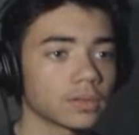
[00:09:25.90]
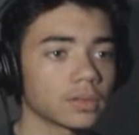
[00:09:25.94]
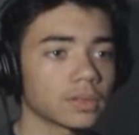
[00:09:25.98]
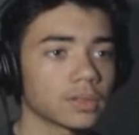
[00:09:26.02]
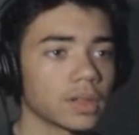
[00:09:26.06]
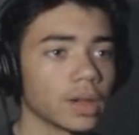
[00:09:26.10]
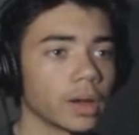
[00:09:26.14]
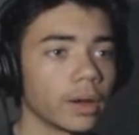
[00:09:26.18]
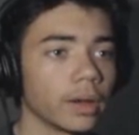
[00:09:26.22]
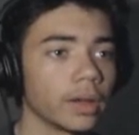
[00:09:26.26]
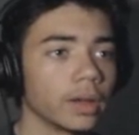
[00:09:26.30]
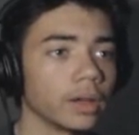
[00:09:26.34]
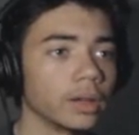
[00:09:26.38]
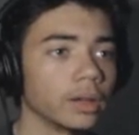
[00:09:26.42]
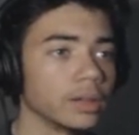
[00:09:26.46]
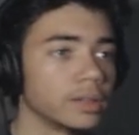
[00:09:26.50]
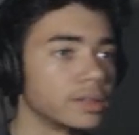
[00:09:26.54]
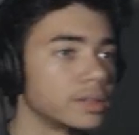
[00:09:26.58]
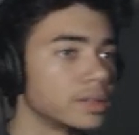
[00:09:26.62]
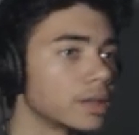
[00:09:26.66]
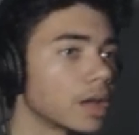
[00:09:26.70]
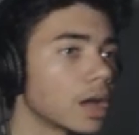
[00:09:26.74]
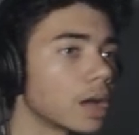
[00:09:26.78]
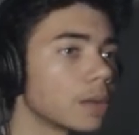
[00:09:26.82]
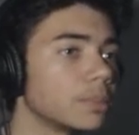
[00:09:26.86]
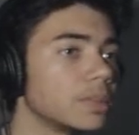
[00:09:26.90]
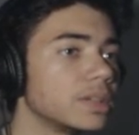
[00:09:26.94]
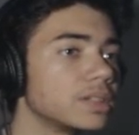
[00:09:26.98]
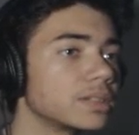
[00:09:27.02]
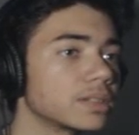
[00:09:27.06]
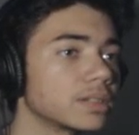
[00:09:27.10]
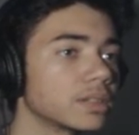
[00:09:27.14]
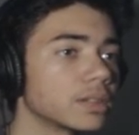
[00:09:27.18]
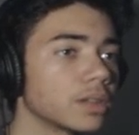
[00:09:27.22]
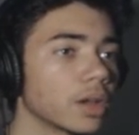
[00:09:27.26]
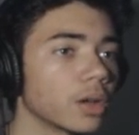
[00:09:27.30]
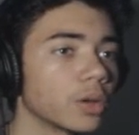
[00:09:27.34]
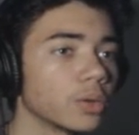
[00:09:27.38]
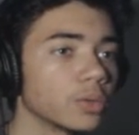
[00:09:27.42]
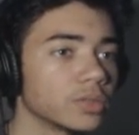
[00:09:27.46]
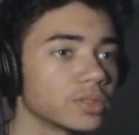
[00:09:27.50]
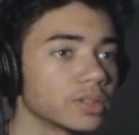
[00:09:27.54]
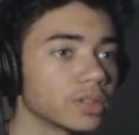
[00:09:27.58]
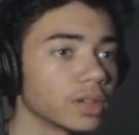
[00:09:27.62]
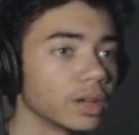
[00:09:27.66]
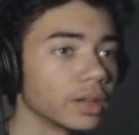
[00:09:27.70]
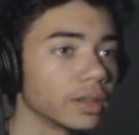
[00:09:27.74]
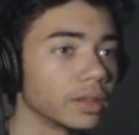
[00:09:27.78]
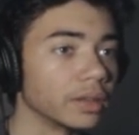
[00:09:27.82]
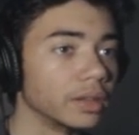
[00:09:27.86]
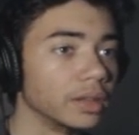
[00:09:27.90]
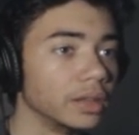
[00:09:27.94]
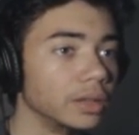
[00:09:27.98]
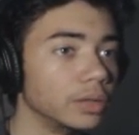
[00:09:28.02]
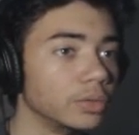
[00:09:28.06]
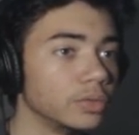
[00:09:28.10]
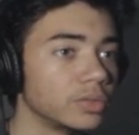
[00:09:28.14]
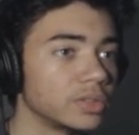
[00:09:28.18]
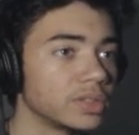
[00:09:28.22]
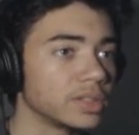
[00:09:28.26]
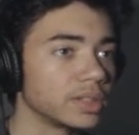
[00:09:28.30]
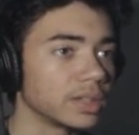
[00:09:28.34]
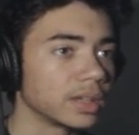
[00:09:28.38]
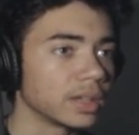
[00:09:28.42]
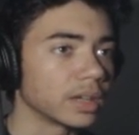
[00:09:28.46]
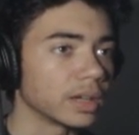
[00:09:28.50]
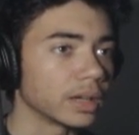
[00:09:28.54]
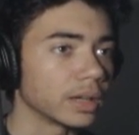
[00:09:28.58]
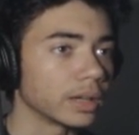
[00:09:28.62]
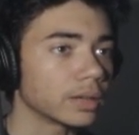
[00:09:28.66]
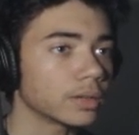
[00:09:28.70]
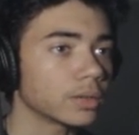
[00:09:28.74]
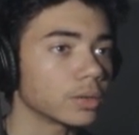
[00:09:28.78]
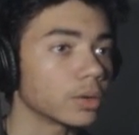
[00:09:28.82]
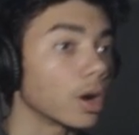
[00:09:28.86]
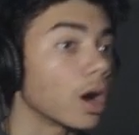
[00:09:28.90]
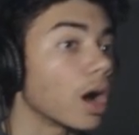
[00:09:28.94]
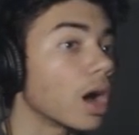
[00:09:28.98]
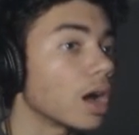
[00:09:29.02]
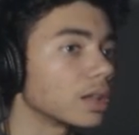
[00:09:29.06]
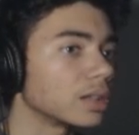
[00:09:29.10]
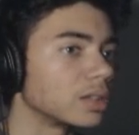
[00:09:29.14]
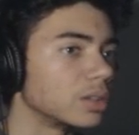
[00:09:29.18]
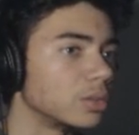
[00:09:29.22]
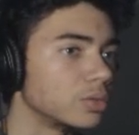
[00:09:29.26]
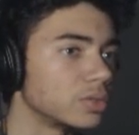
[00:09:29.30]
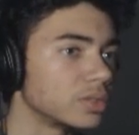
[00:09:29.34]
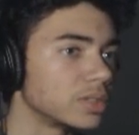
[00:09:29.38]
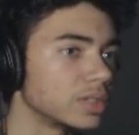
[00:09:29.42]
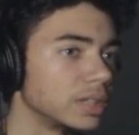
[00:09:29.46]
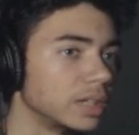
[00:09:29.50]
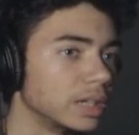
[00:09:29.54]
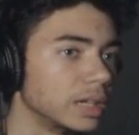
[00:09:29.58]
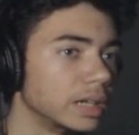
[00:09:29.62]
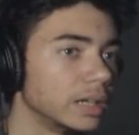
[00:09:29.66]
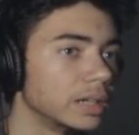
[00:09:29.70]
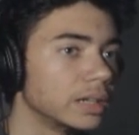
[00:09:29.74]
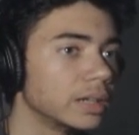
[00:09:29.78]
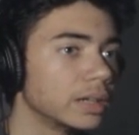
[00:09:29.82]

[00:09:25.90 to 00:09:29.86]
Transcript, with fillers: This guy right here. Zombies and ghosts are the loose here, or on loose here.